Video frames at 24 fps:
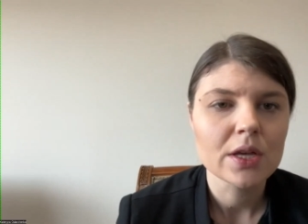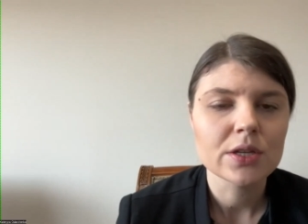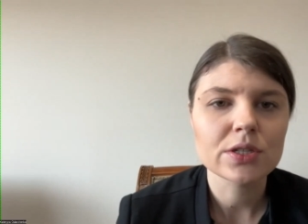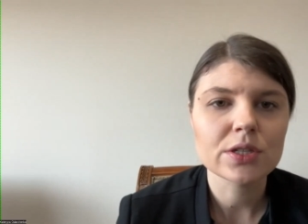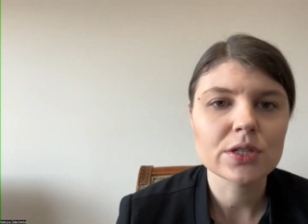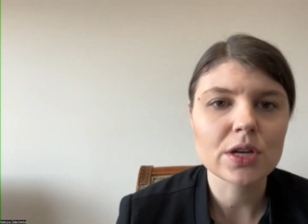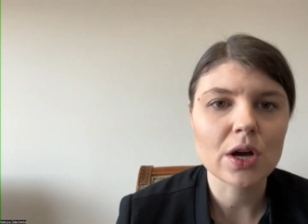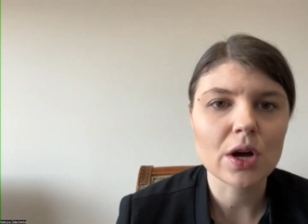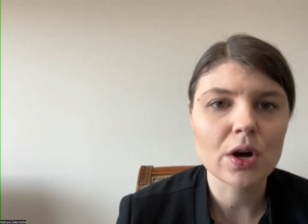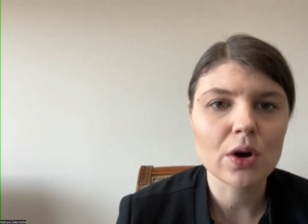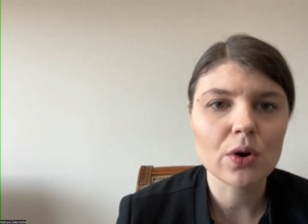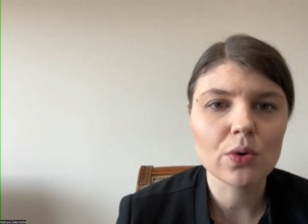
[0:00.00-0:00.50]

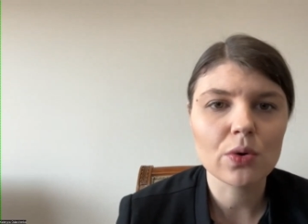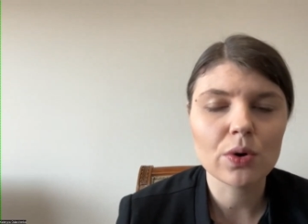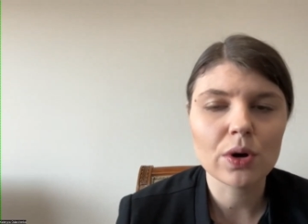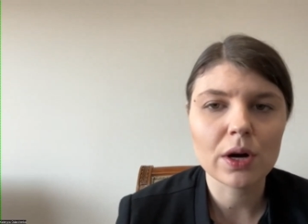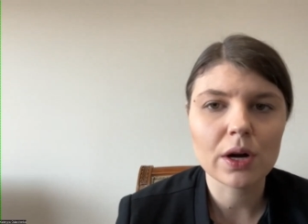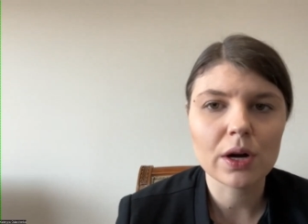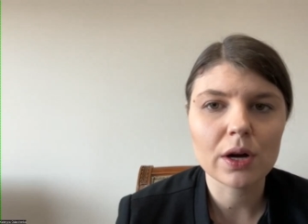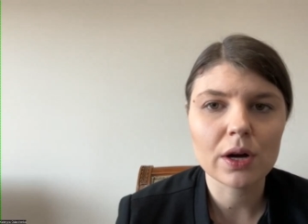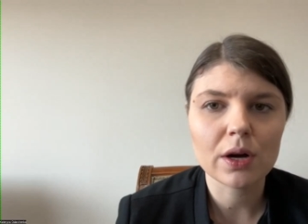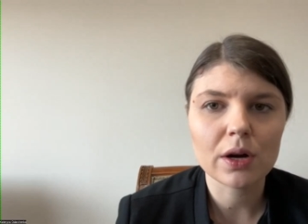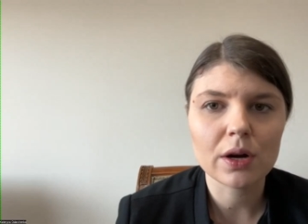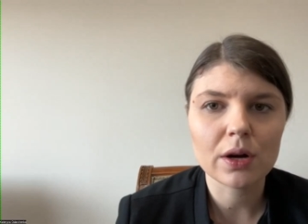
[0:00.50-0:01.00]

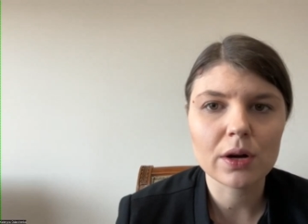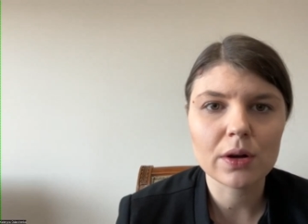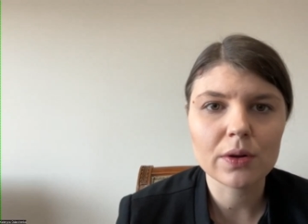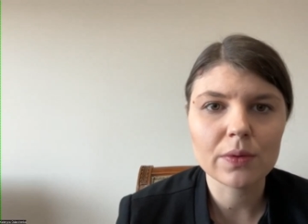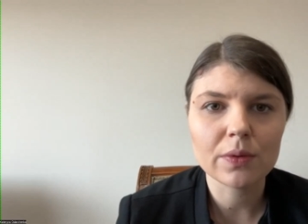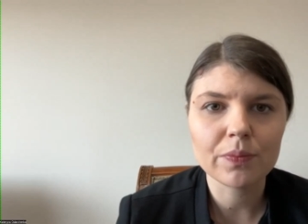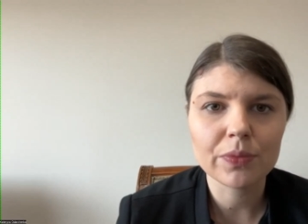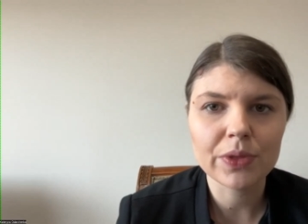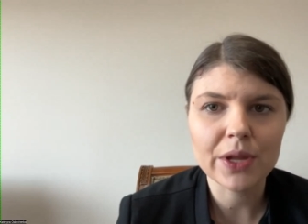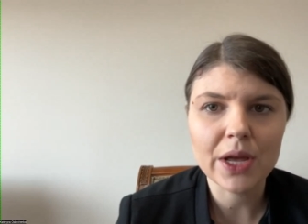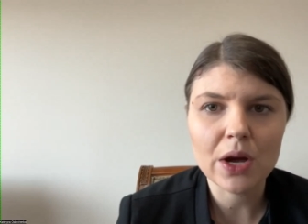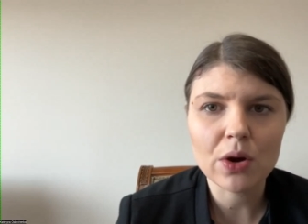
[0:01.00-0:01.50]
So
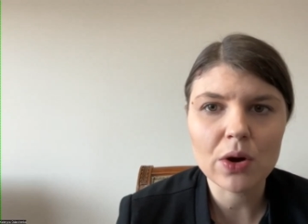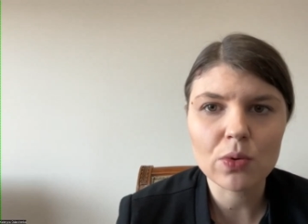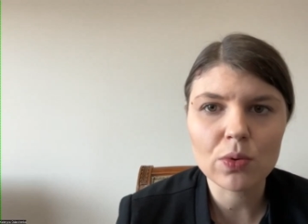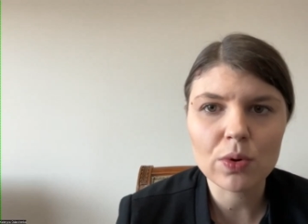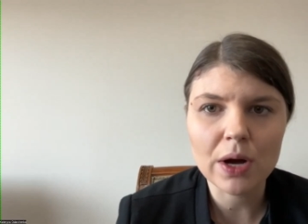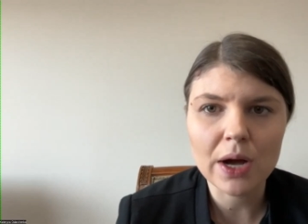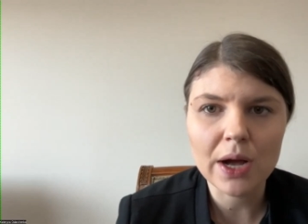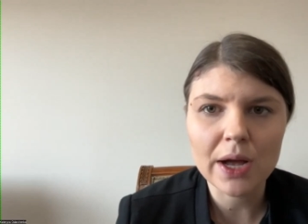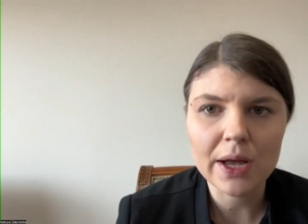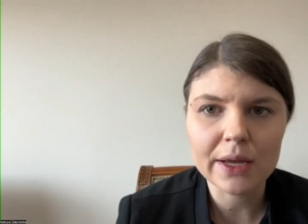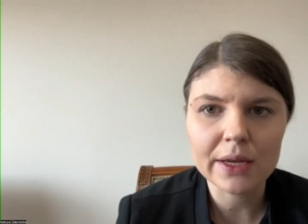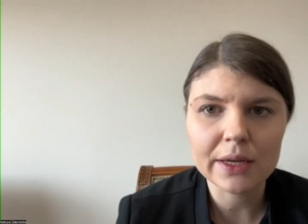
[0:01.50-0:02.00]
uh,
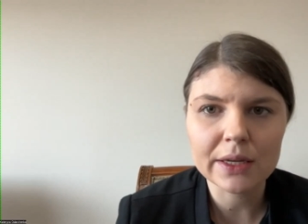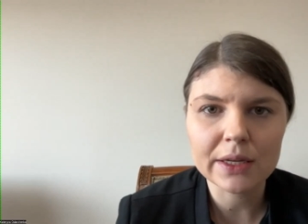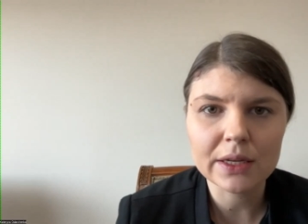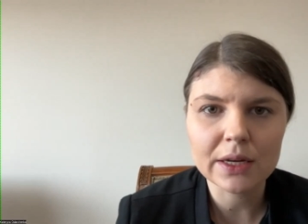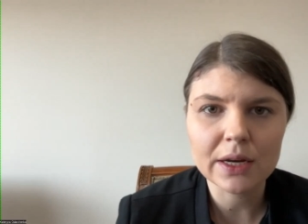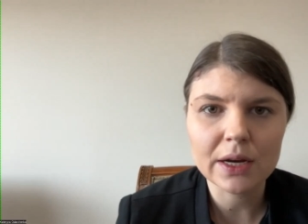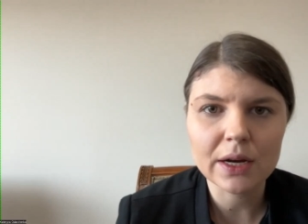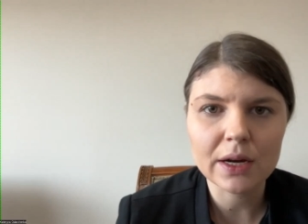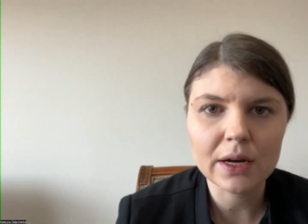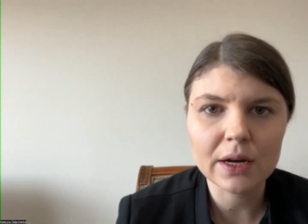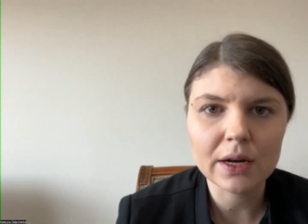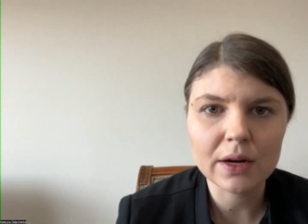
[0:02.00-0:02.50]
now
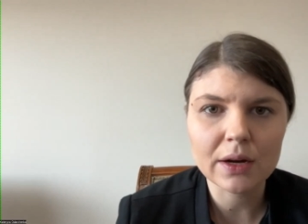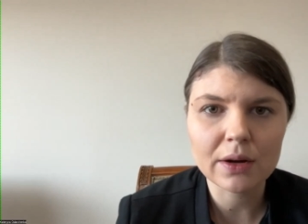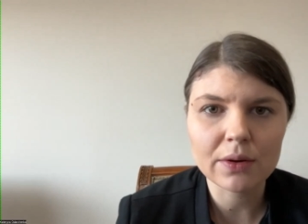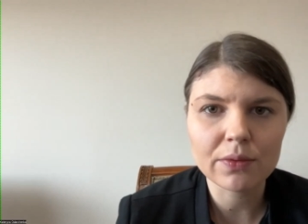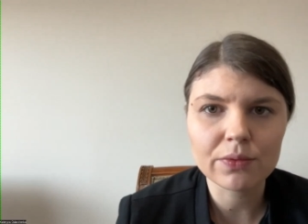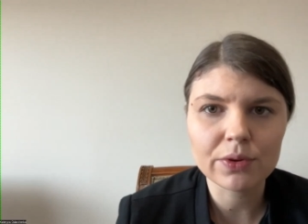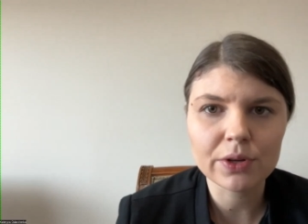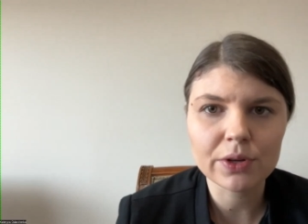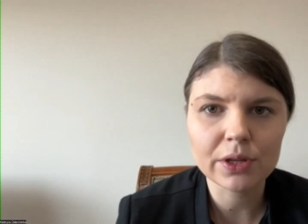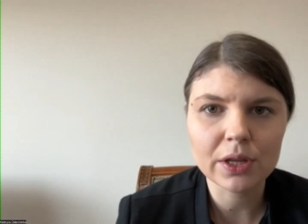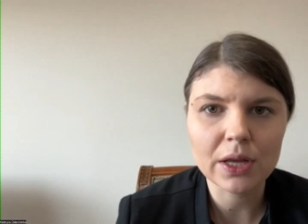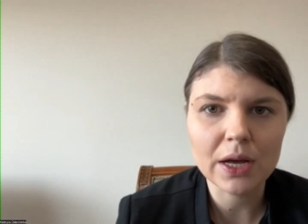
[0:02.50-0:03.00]
I uh,
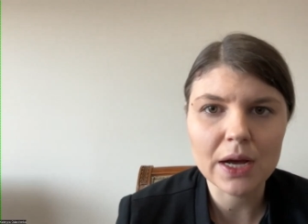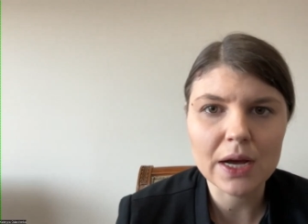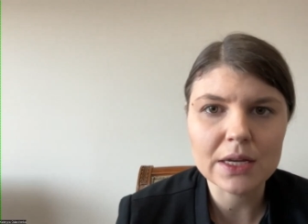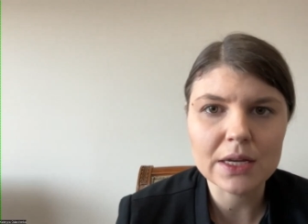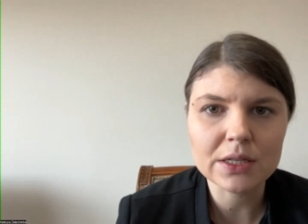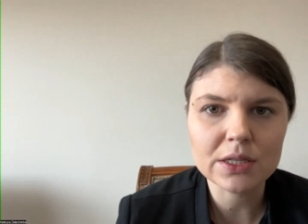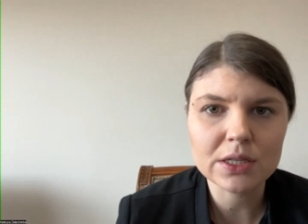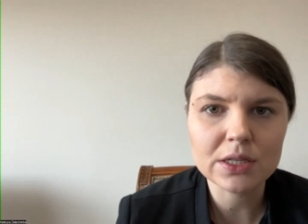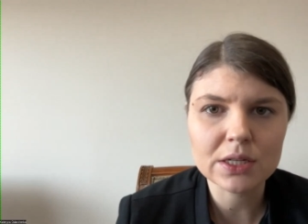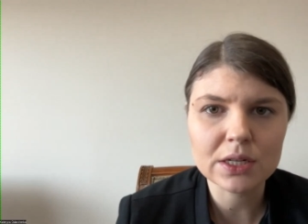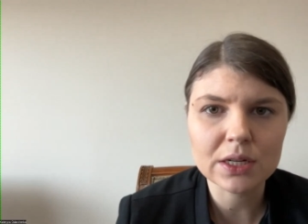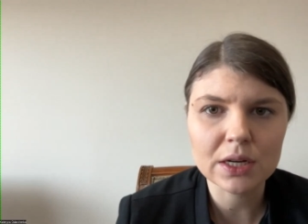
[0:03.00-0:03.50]
will
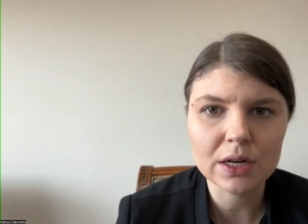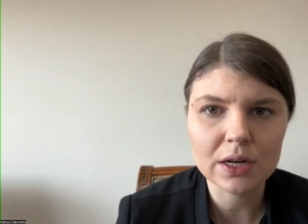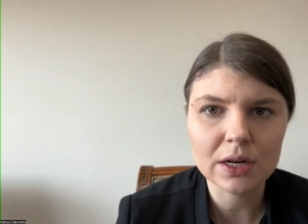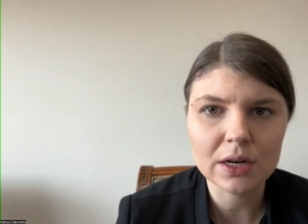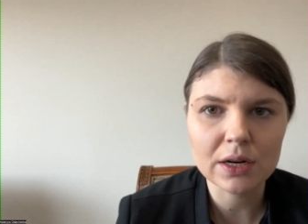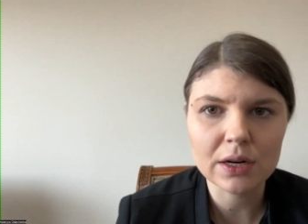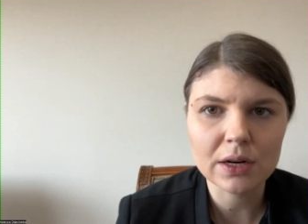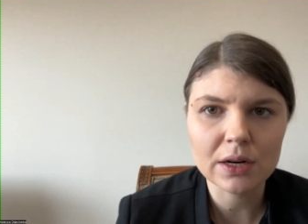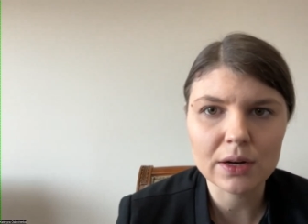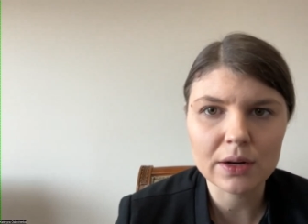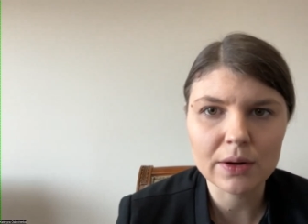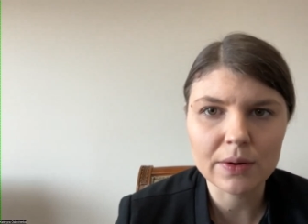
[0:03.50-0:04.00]
ask
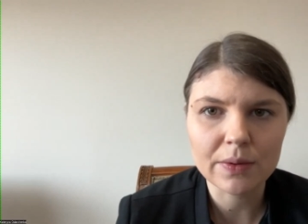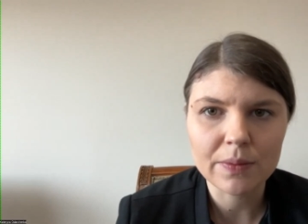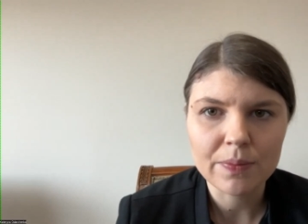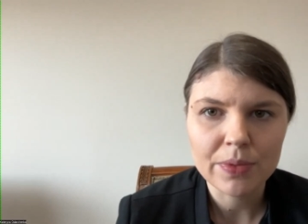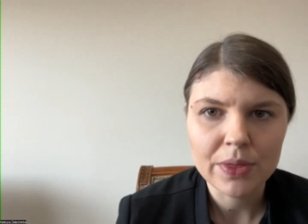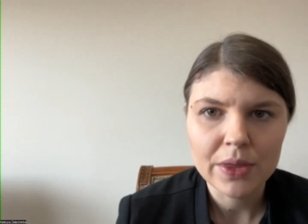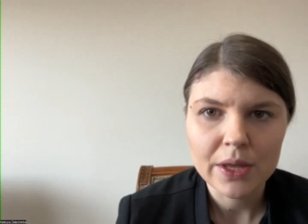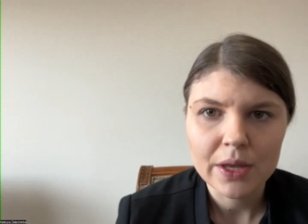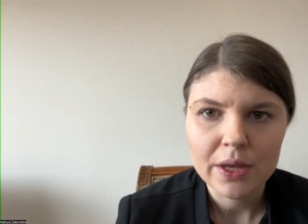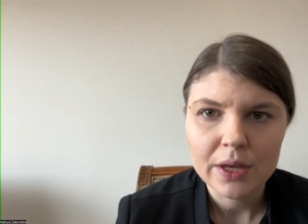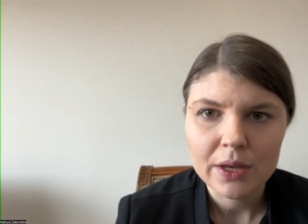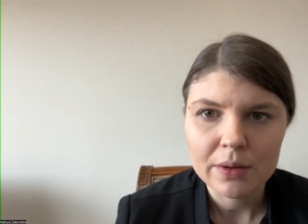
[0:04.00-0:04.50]

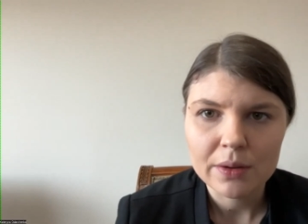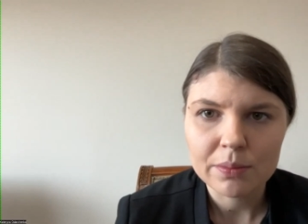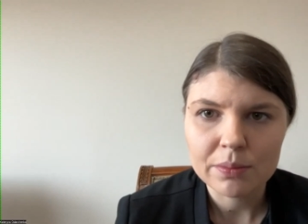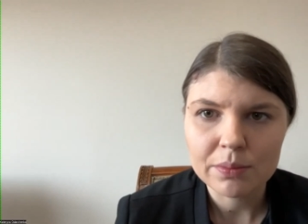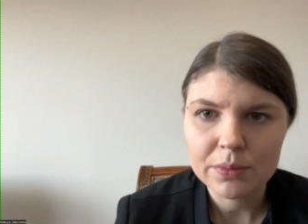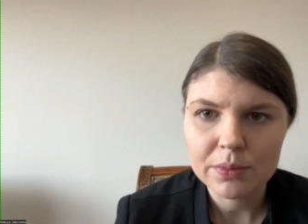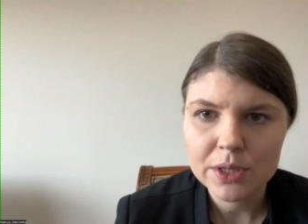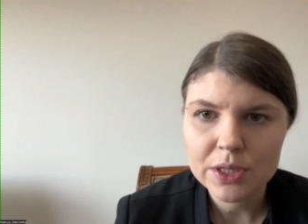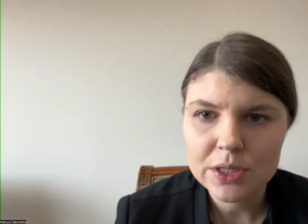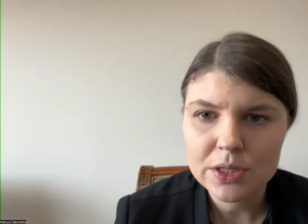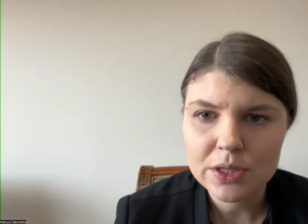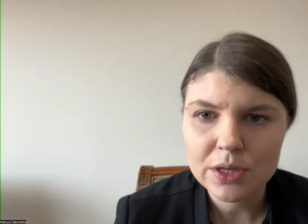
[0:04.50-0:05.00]

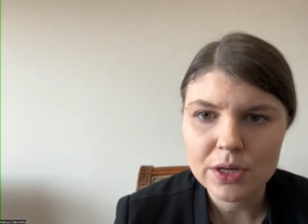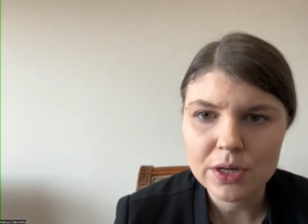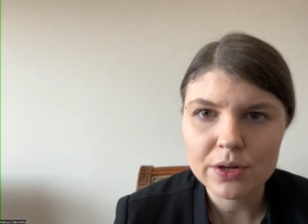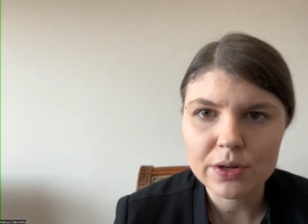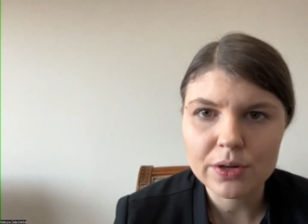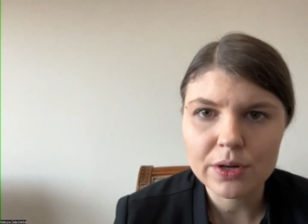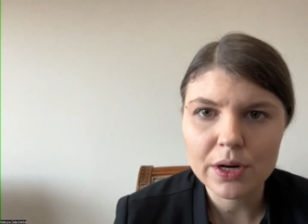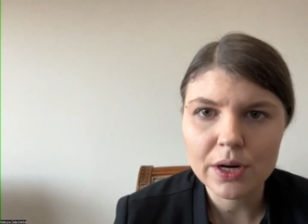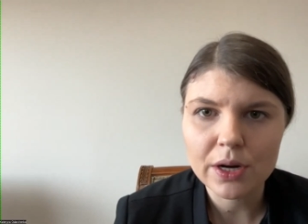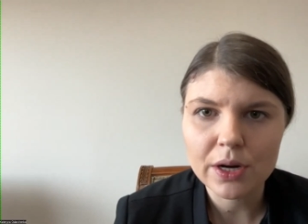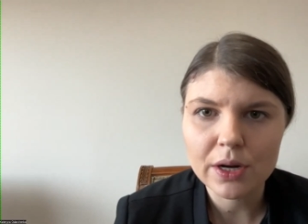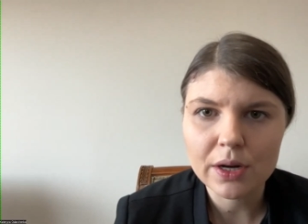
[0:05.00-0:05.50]

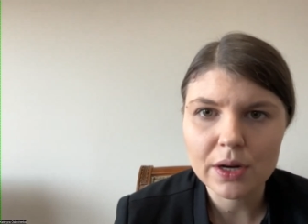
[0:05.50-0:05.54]
Mr.